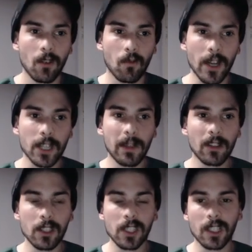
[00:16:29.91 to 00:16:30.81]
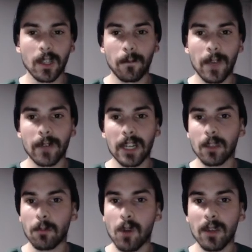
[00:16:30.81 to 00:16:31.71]
Richmond looks like the favorite at
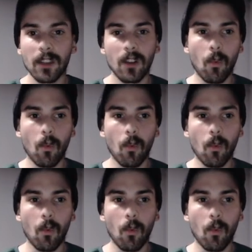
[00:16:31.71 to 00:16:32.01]
the moment.